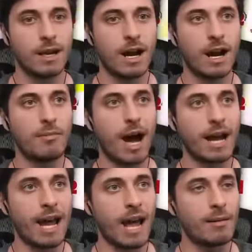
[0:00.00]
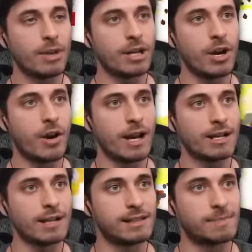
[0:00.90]
Um, I am going to go ahead and
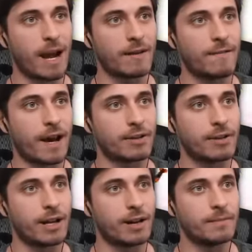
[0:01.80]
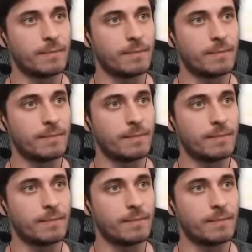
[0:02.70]
get a spike factory down,